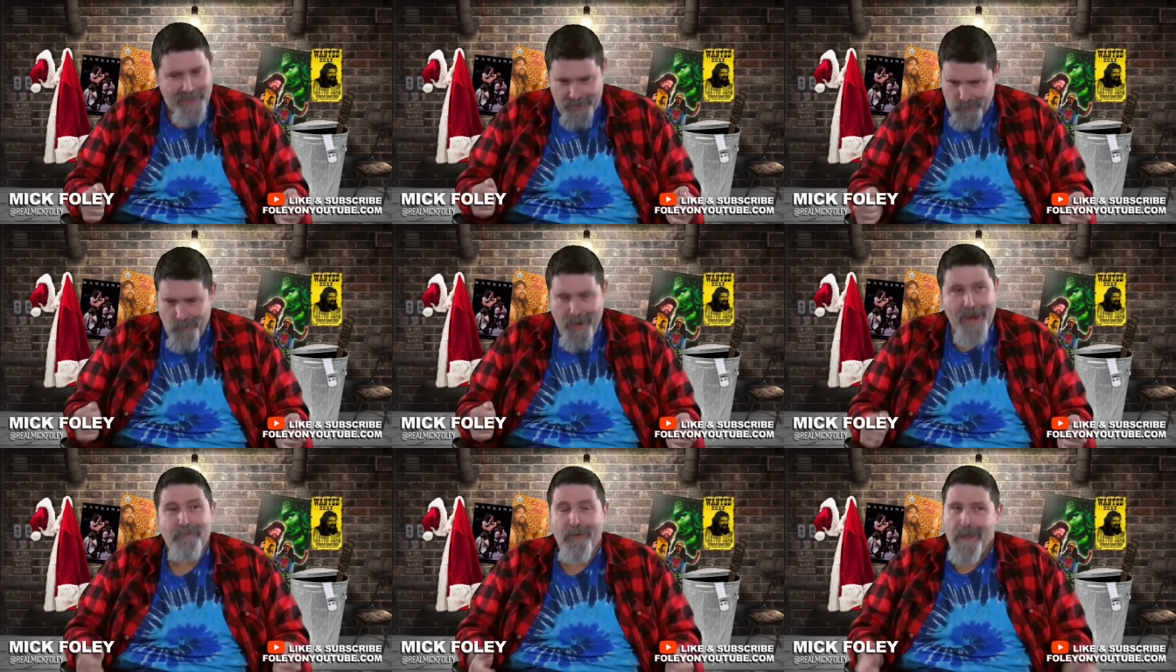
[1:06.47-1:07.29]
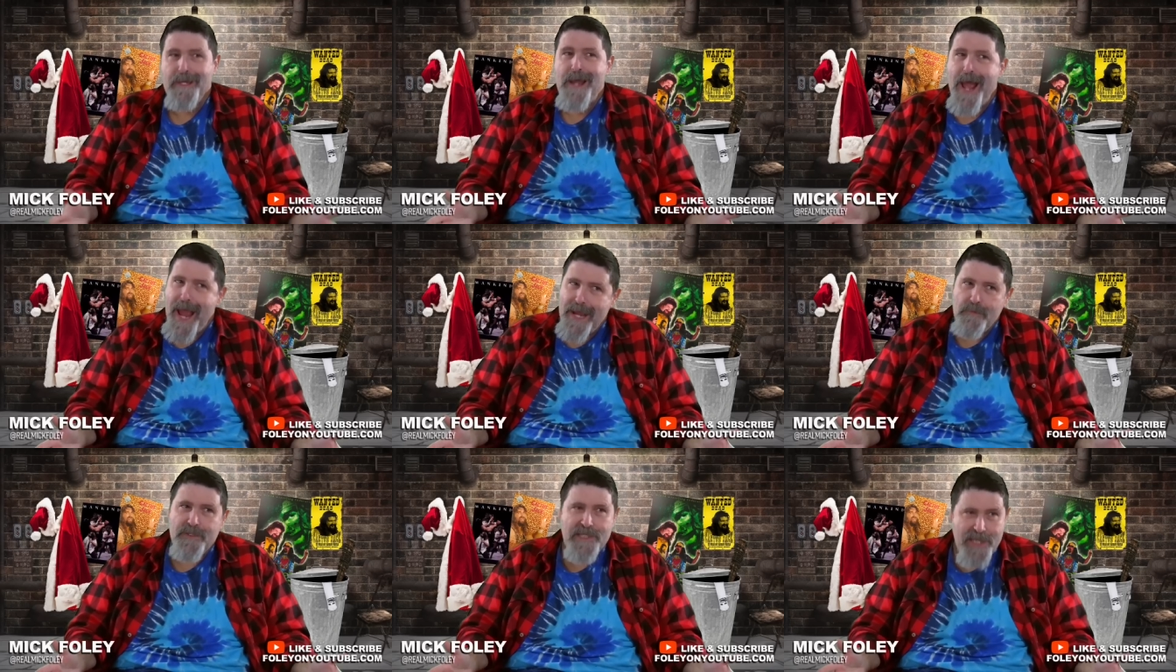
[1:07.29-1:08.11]
That's right. Probably
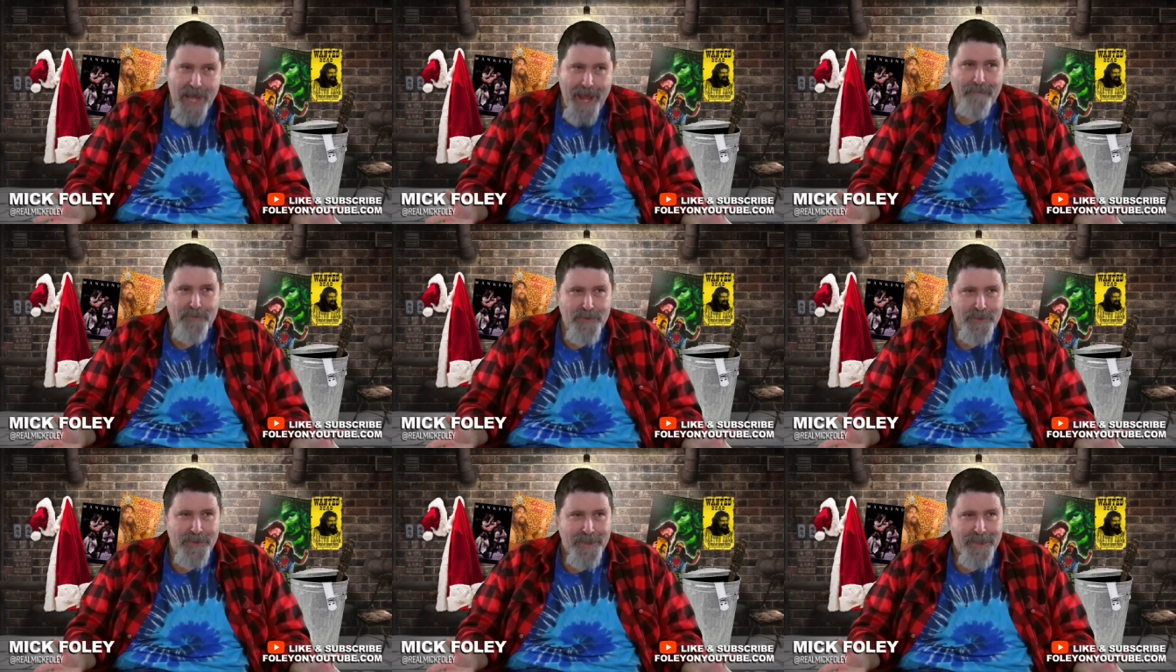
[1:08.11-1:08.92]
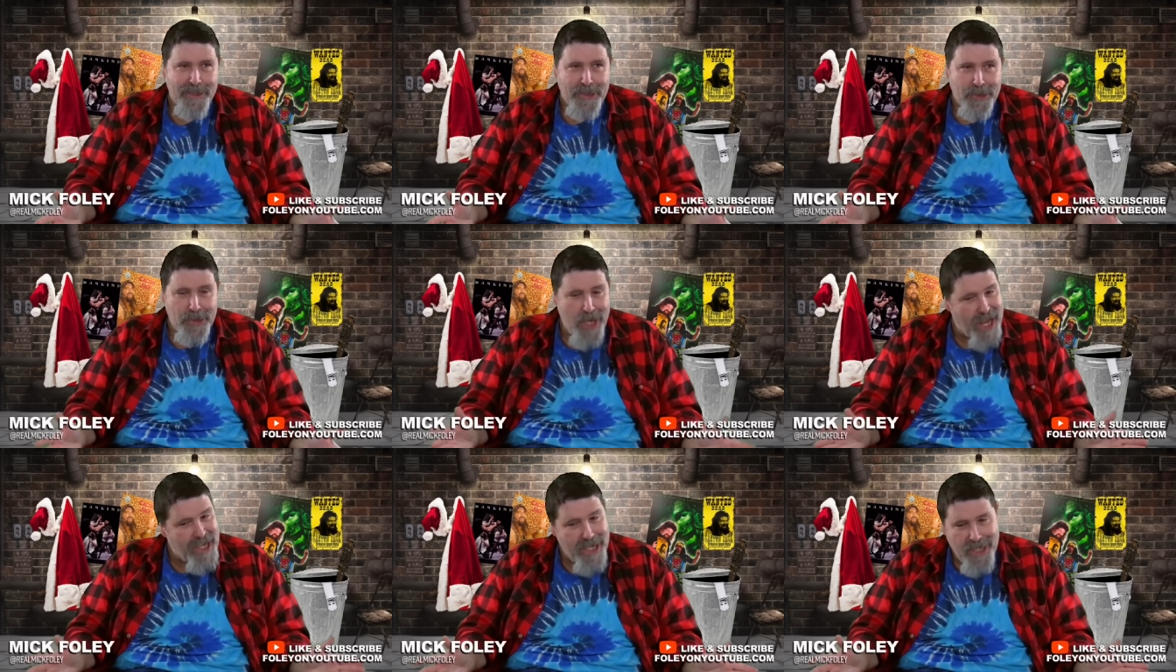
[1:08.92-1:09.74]
nine with stops
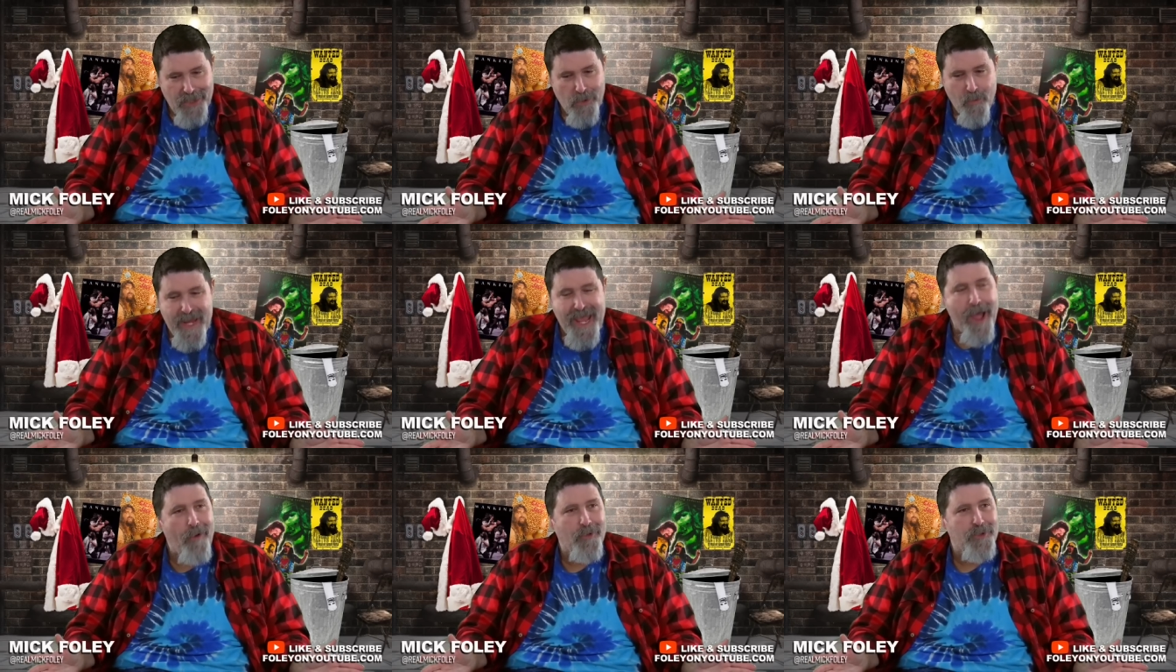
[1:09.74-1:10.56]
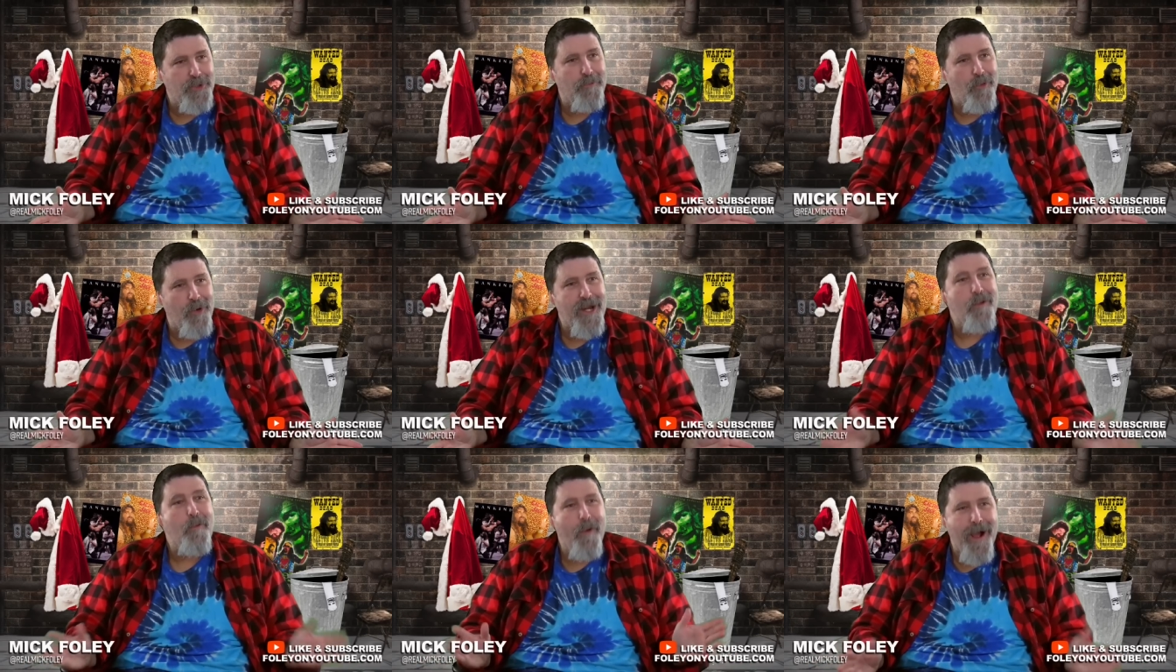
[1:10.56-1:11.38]
got in in the wee hours of the
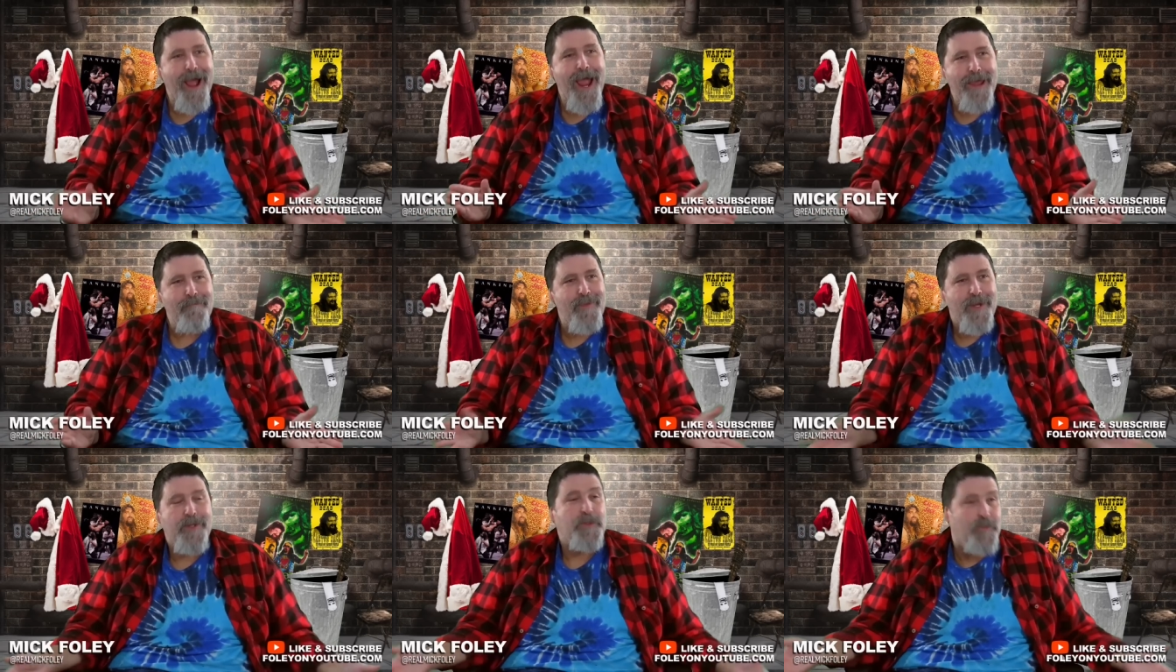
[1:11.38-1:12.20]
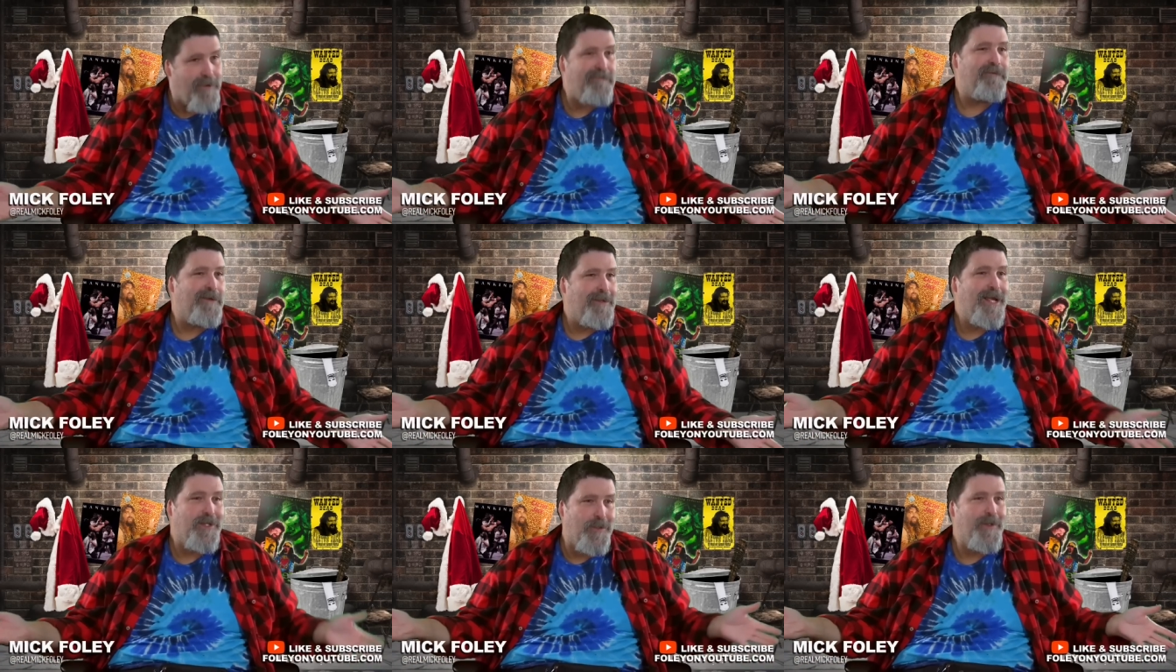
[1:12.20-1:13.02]
morning. Why? Because we feel
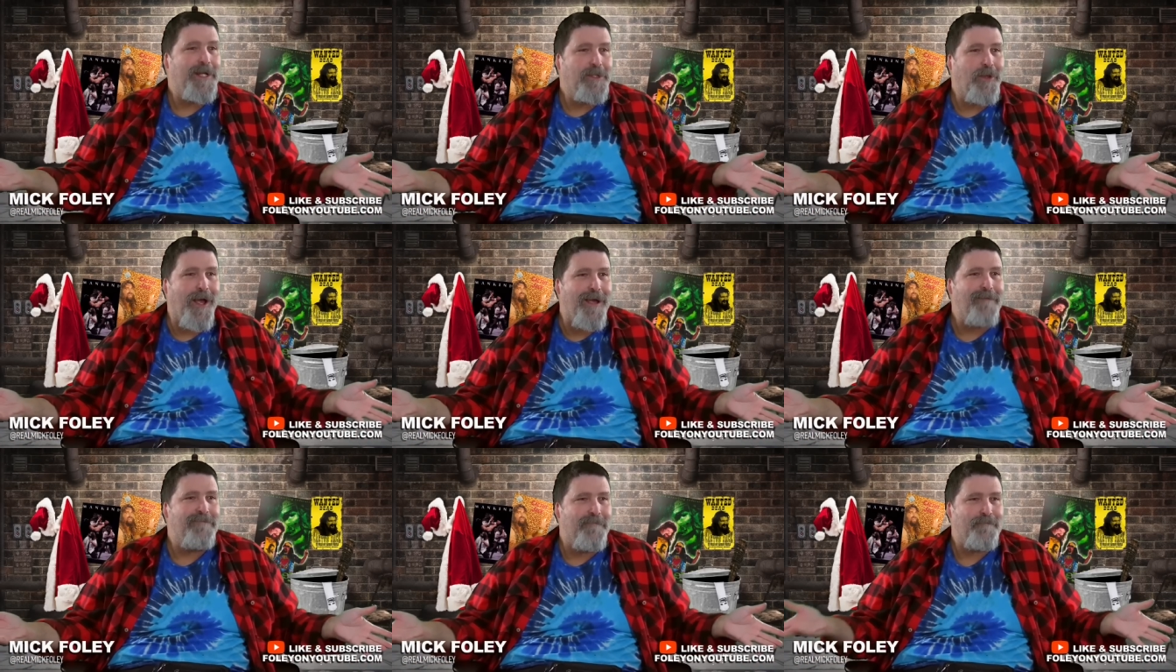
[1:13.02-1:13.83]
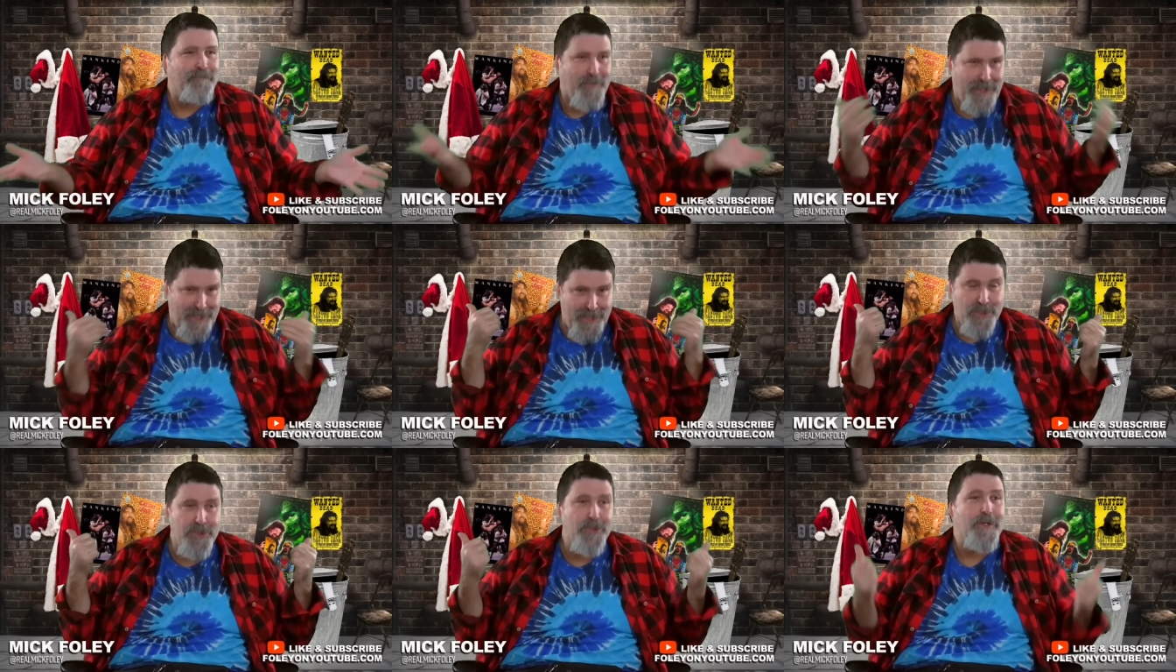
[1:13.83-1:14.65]
like doing it live in
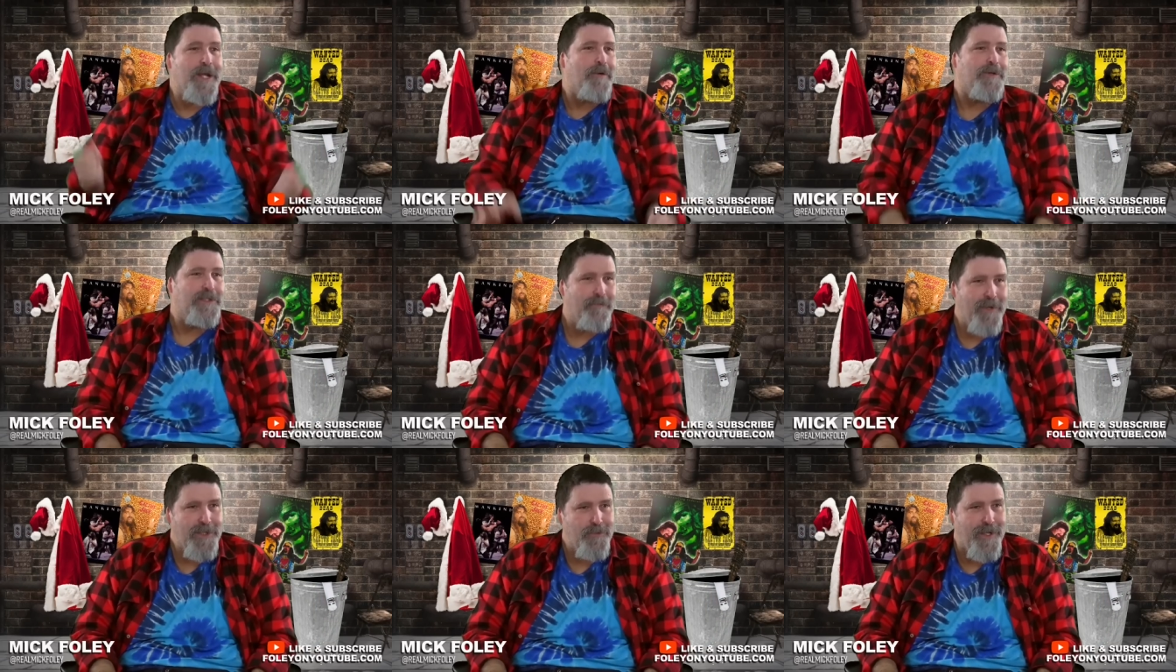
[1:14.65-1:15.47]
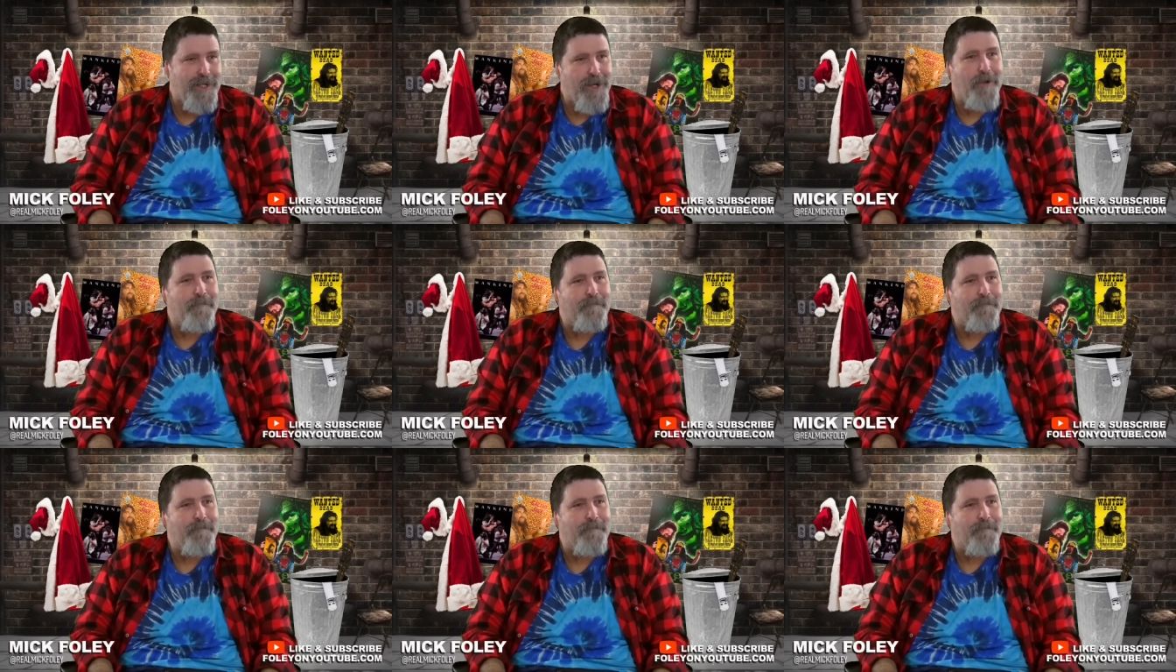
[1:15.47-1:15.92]
studio is the best way to go.